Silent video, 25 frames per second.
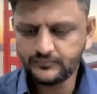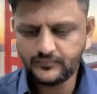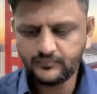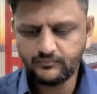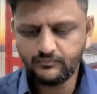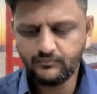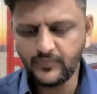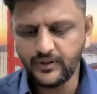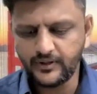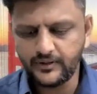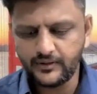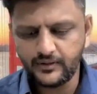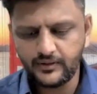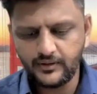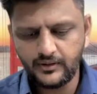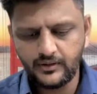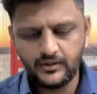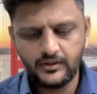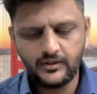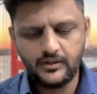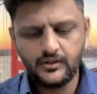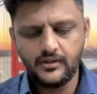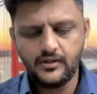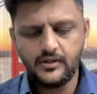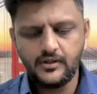But,
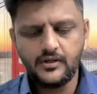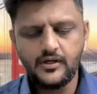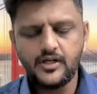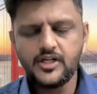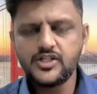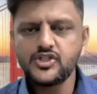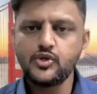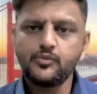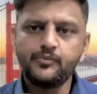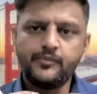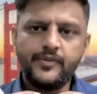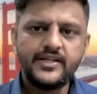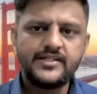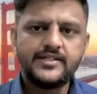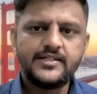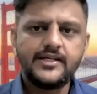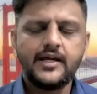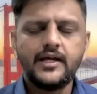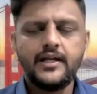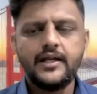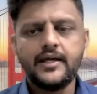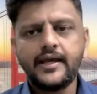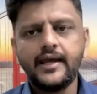so basically,